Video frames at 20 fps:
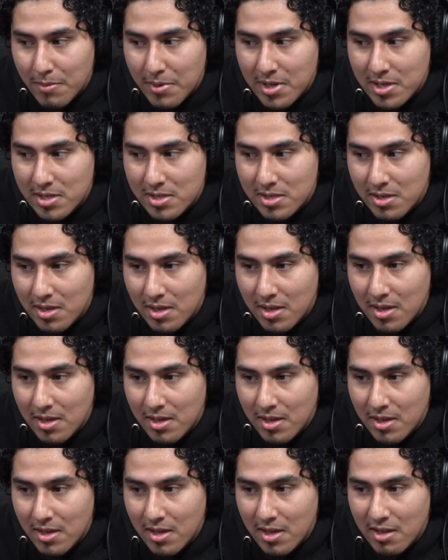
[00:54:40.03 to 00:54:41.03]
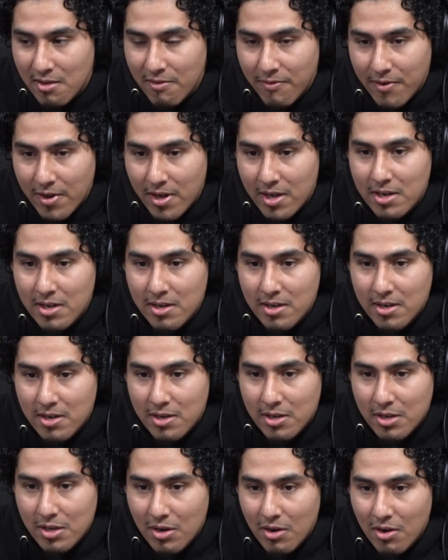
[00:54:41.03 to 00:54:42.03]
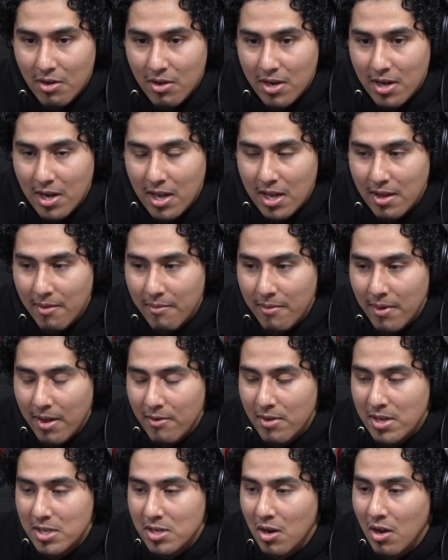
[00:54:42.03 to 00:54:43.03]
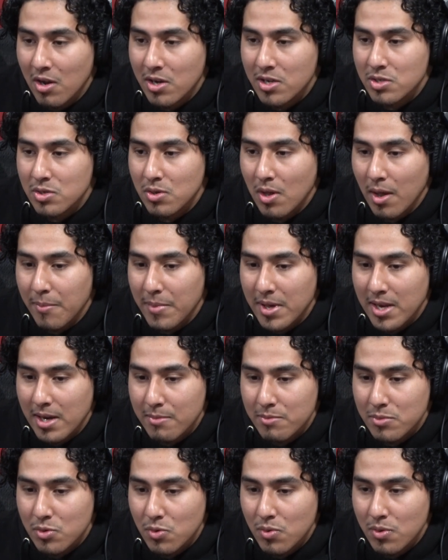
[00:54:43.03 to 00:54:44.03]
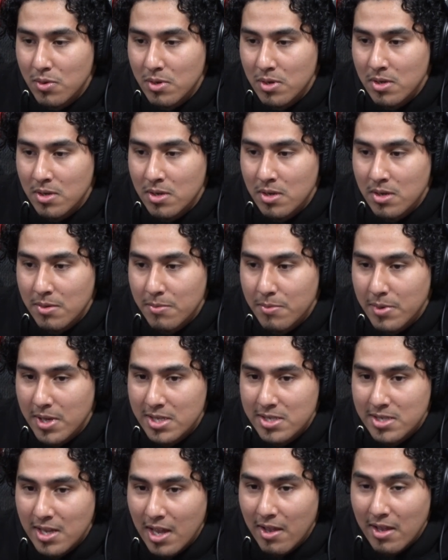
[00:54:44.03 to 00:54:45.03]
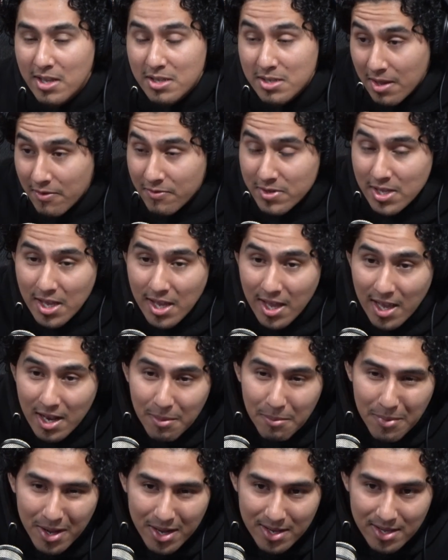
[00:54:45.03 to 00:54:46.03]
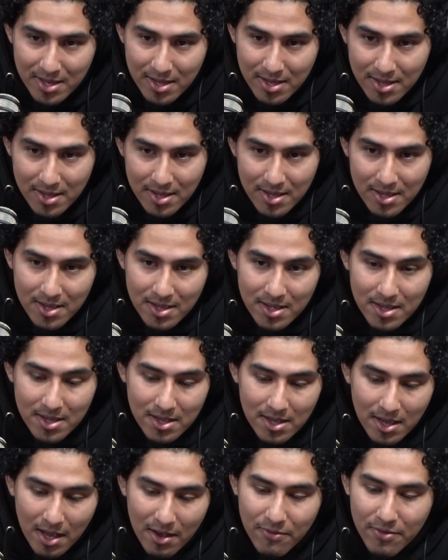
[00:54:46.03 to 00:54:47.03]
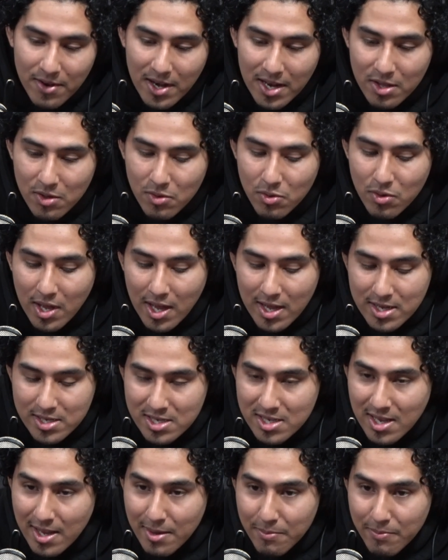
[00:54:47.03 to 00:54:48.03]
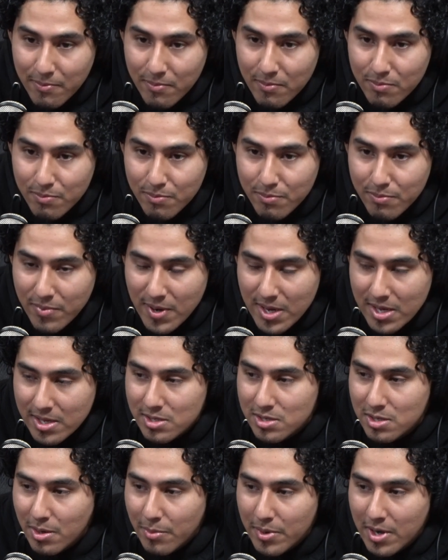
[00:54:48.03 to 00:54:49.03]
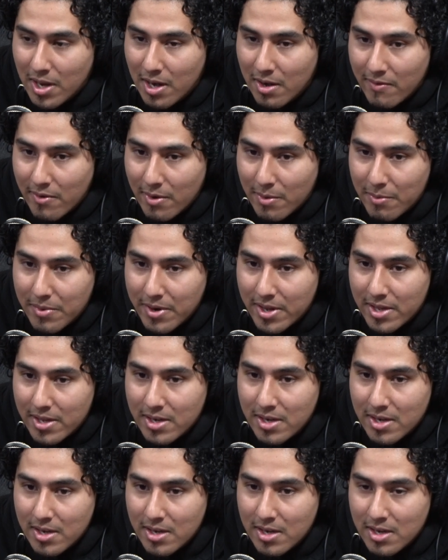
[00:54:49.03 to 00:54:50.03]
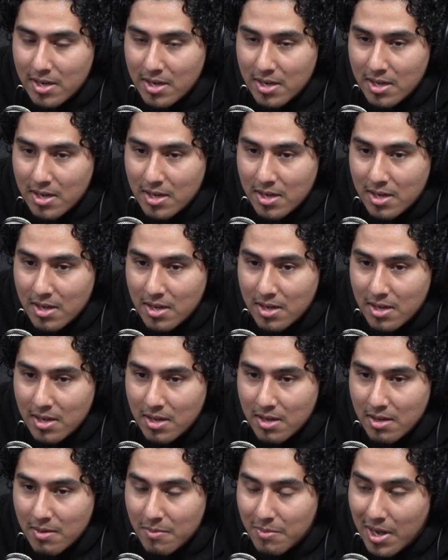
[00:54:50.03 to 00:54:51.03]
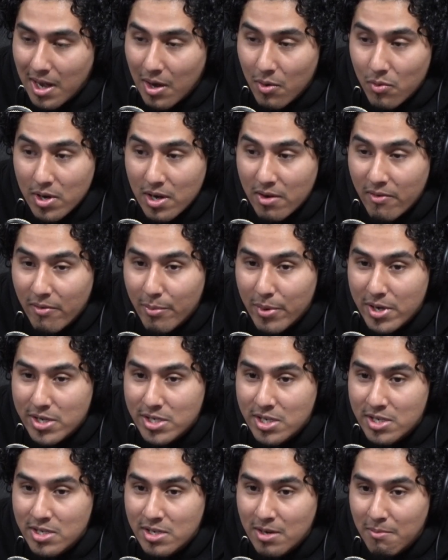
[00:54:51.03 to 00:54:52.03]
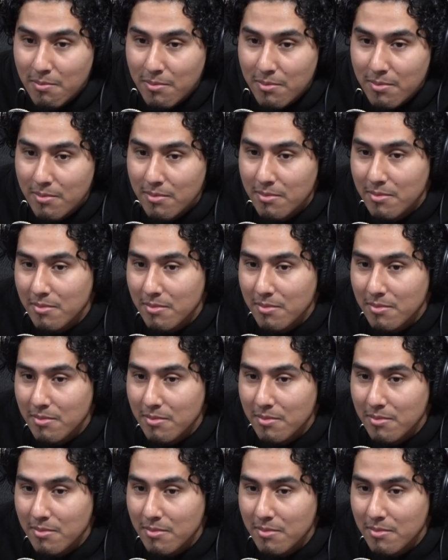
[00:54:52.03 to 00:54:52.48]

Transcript: because it's fun. And as long as, I'm being as safe as I can about it, I feel like you can't, just like fucking jumping out of an airplane. But I would never bungee jump.